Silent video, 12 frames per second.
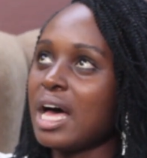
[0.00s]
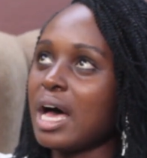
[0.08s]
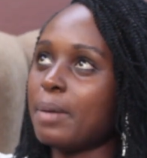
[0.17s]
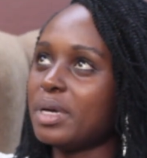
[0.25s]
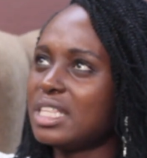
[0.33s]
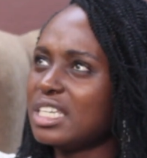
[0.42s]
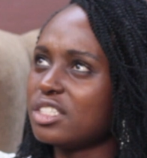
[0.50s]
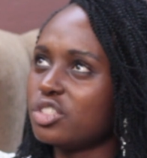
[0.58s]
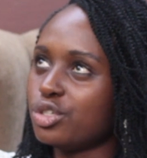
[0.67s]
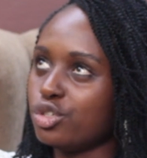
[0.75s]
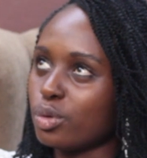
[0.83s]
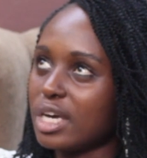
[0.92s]
I think it's
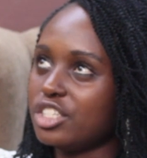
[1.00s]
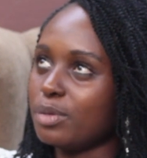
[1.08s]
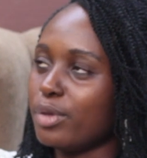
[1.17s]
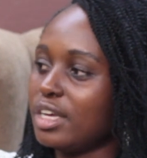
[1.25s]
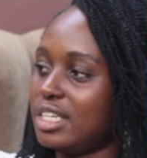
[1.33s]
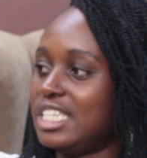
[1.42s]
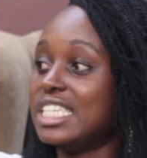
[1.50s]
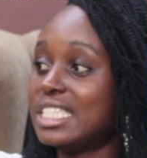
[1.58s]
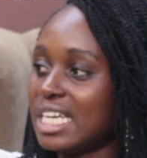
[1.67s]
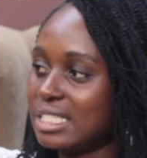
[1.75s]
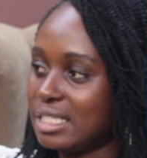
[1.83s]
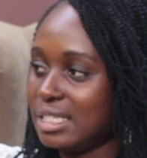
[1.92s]
Chinua, but he
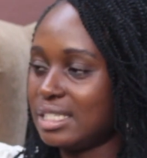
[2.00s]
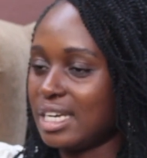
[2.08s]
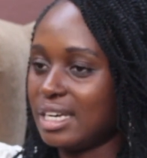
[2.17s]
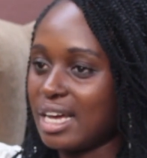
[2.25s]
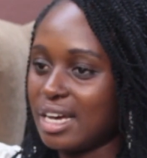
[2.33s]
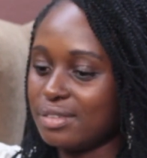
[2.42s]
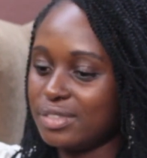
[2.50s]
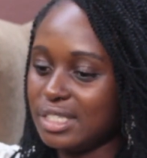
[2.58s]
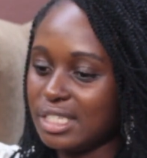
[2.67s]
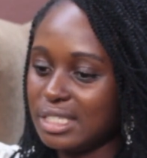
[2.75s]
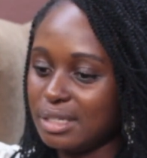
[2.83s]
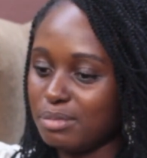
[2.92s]
says it, and I have
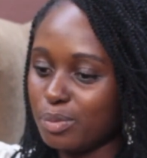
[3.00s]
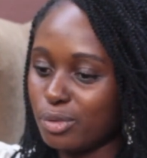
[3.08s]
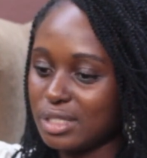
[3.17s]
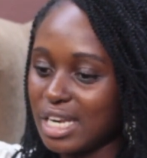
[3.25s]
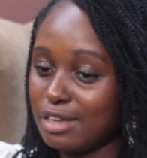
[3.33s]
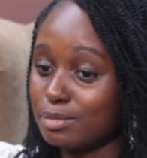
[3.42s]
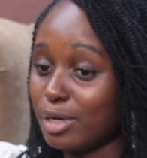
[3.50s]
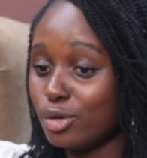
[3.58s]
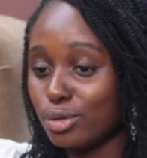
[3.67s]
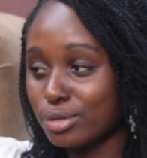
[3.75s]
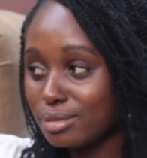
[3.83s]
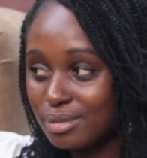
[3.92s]
seen it in people's lives, but
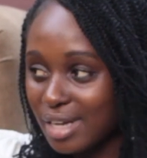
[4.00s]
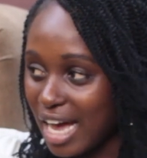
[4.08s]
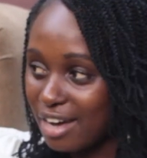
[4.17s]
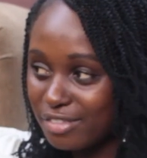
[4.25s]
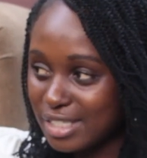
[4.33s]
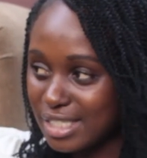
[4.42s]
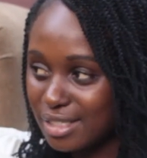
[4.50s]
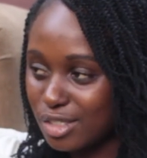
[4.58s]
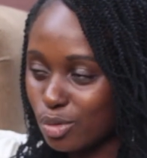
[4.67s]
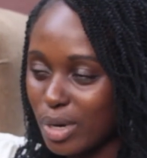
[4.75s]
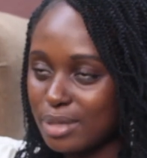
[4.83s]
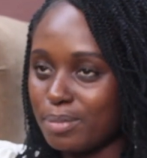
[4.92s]
I haven't seen
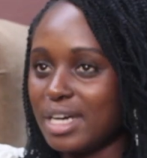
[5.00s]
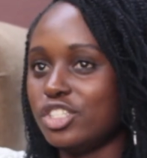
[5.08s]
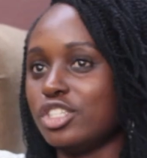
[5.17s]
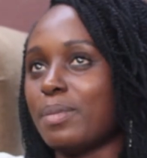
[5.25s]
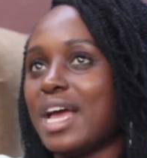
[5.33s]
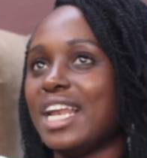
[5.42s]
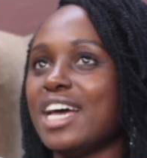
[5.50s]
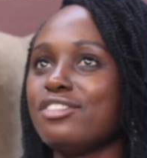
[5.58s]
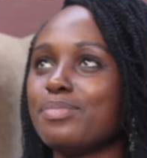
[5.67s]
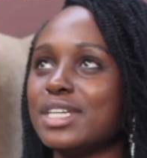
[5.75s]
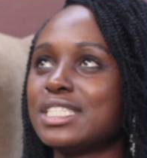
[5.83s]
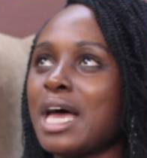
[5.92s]
it quite much in my life,
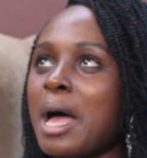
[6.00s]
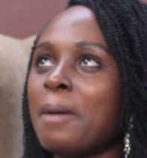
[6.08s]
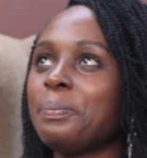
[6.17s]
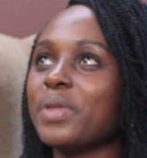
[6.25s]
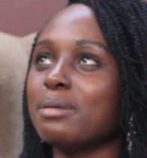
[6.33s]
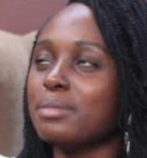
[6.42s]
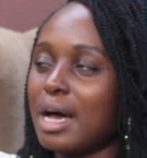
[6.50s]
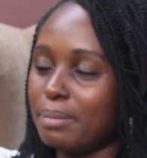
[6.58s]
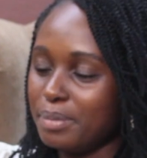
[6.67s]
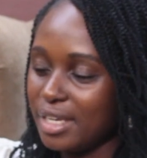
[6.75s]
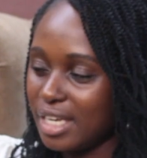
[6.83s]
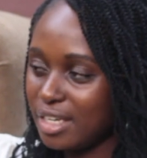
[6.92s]
but I'm
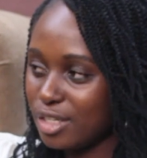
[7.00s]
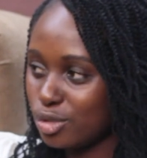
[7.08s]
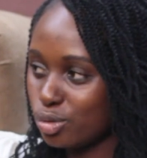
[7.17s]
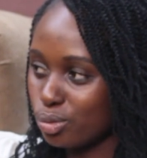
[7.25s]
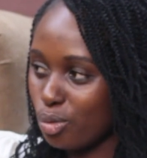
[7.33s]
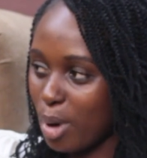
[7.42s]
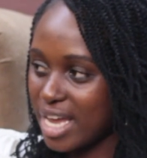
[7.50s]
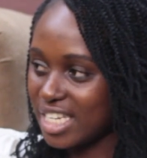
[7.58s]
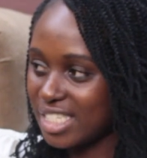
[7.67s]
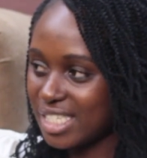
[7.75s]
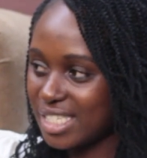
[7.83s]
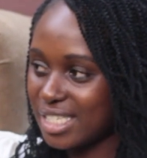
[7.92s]
beginning to
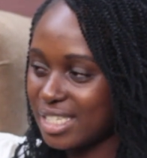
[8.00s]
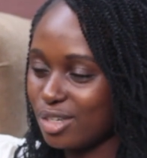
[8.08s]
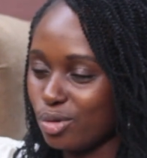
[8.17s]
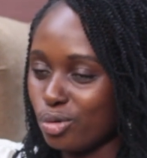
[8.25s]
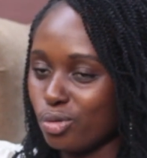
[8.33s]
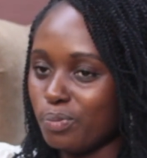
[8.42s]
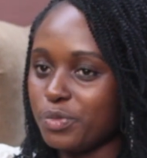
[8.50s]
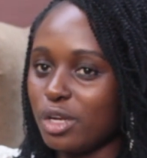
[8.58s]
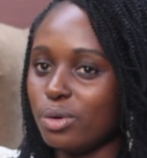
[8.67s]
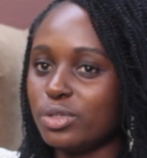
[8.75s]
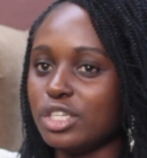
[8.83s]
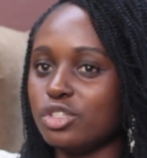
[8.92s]
quite,
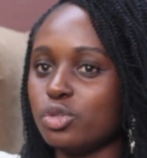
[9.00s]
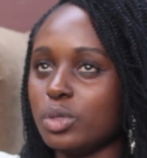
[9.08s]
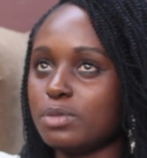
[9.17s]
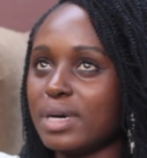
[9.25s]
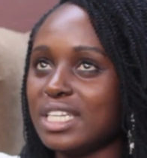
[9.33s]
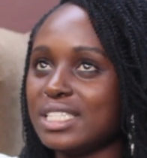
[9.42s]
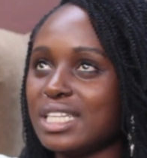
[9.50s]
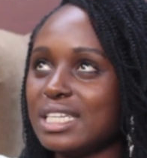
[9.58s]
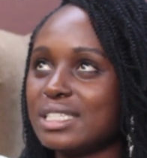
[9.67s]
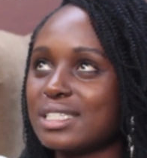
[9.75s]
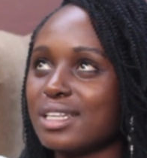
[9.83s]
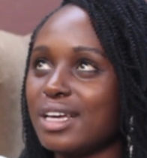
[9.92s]
look into it. But he
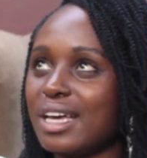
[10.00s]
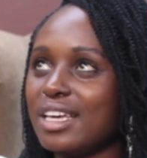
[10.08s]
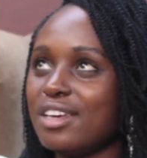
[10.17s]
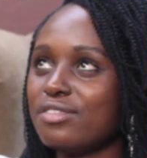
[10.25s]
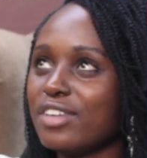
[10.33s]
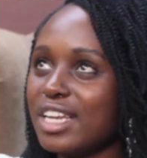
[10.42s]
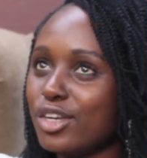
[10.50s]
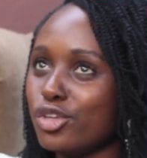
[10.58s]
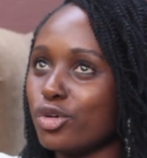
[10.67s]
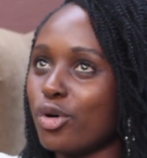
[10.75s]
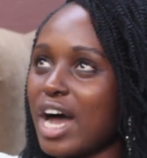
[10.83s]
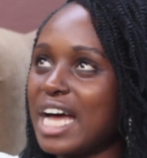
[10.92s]
says, even
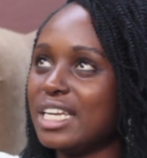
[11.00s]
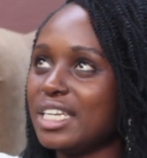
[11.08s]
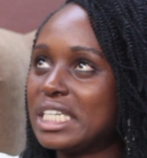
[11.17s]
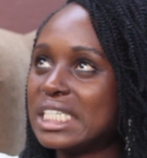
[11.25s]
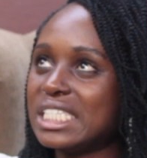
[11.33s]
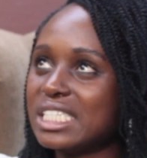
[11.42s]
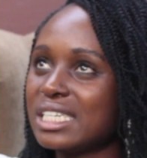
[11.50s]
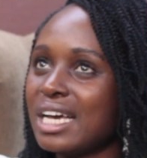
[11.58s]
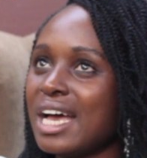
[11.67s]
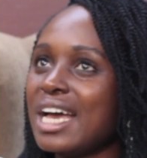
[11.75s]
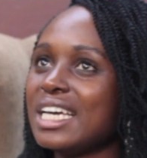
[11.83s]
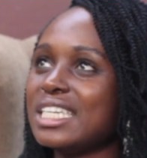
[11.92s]
your earning range
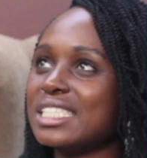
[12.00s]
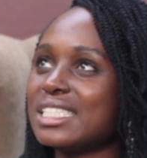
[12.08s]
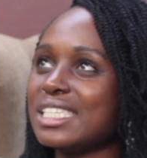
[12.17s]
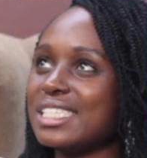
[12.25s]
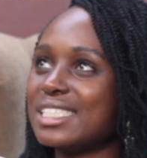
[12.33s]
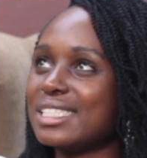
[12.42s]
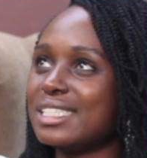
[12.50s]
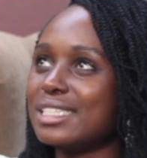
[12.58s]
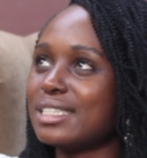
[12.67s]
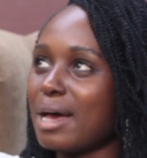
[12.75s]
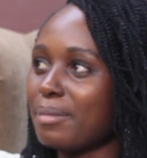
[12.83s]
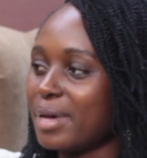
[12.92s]
is
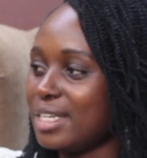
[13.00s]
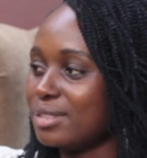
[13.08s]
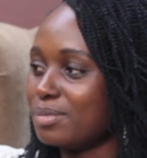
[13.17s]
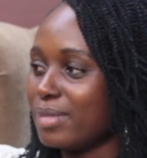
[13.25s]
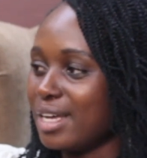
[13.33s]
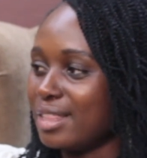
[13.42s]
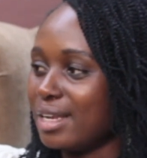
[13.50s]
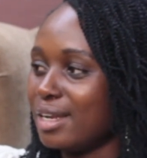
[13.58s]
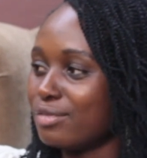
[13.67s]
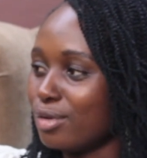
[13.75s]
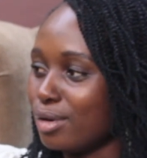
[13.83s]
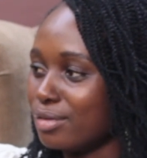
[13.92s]
determined by the
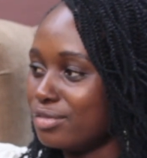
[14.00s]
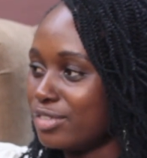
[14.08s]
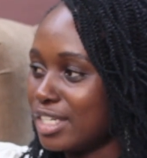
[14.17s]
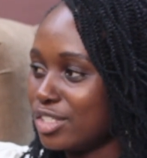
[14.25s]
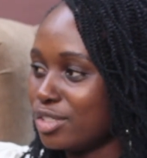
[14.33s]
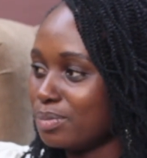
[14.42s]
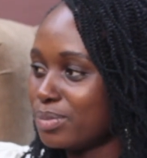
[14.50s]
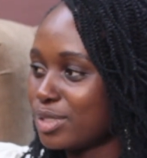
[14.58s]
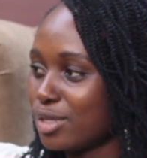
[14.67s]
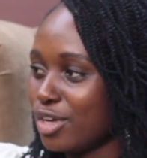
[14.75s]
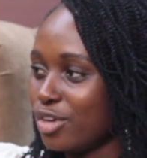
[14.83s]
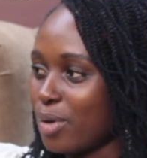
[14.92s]
level of
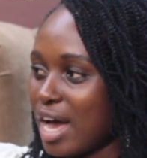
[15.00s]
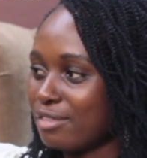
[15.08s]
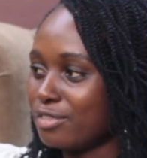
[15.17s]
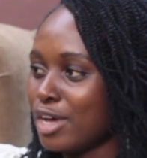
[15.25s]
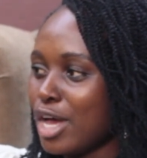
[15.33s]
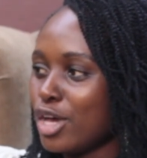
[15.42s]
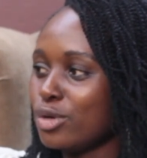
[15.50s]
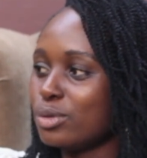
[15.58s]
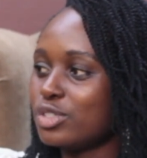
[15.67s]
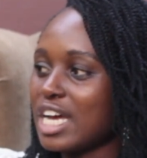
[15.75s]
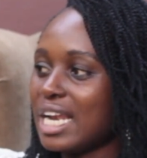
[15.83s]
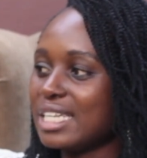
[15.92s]
friendships you have. You
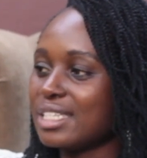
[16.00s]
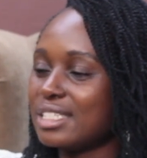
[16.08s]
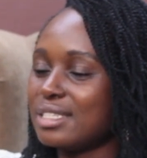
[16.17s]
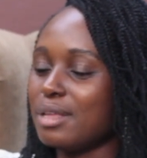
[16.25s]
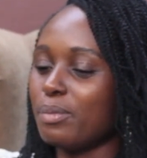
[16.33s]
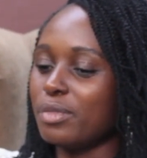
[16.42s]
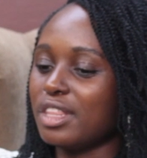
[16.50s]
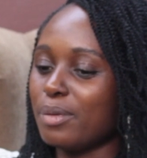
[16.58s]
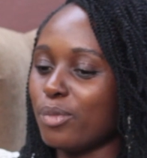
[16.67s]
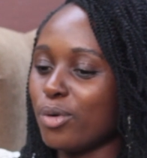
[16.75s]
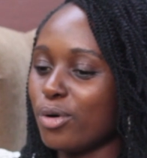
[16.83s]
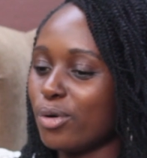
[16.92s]
realize that the
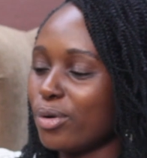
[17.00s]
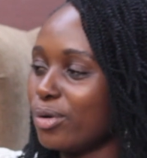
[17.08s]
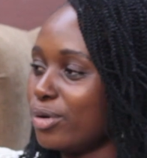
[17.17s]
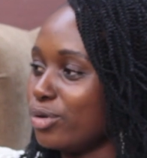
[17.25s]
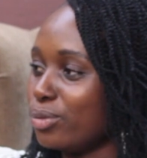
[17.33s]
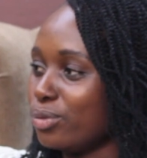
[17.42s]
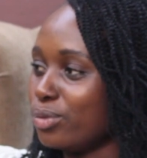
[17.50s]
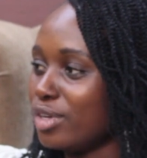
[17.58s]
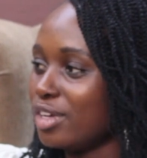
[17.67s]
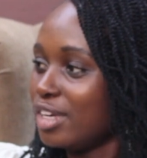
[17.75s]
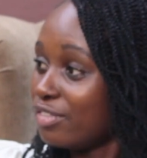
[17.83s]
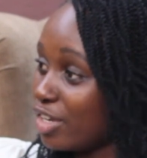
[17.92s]
more you,
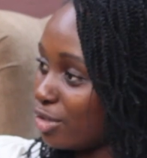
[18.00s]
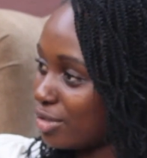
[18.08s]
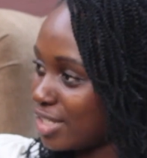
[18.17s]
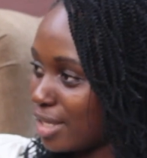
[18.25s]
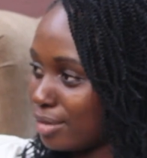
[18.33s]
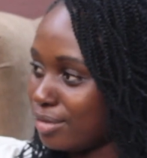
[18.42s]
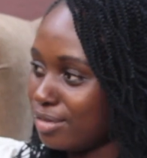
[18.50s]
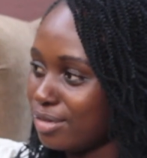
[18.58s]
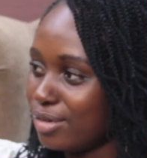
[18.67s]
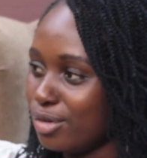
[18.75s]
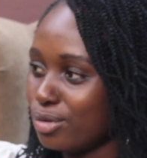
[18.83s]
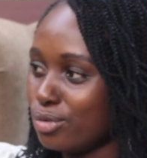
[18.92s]
even
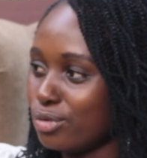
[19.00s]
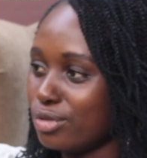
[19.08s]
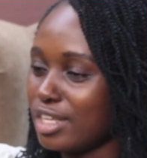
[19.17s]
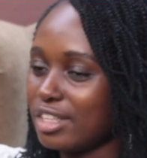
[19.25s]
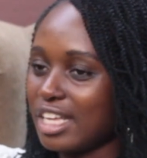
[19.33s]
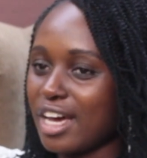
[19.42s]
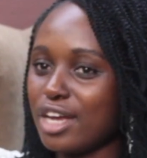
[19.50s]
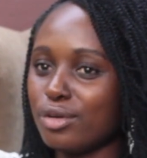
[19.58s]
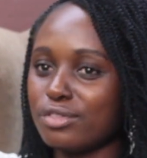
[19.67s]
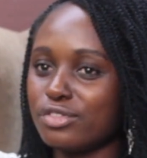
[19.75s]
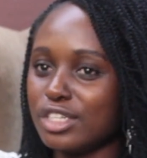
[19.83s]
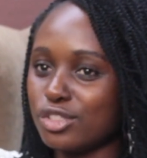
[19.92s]
yourself, the kind
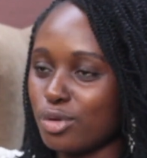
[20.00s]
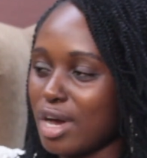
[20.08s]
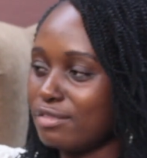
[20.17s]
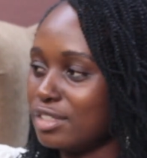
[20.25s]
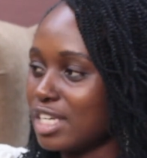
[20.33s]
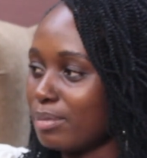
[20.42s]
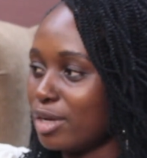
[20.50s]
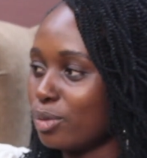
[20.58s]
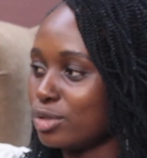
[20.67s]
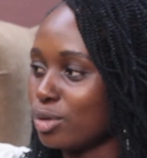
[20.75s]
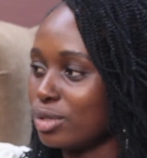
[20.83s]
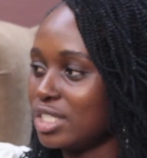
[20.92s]
of friends you have determine
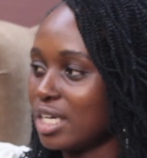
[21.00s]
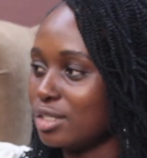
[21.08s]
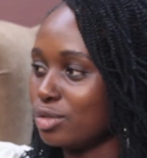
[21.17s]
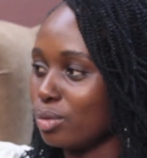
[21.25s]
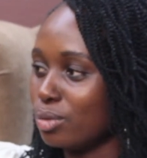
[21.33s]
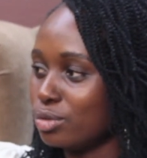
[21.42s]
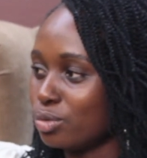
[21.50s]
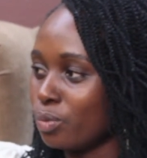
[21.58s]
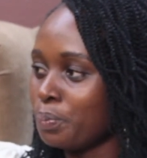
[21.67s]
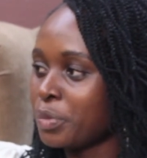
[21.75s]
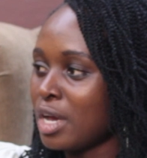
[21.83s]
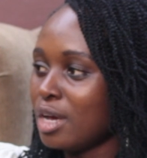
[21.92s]
what hotels you go to.
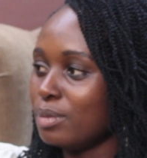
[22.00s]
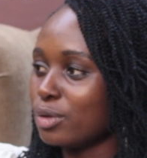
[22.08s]
Yeah.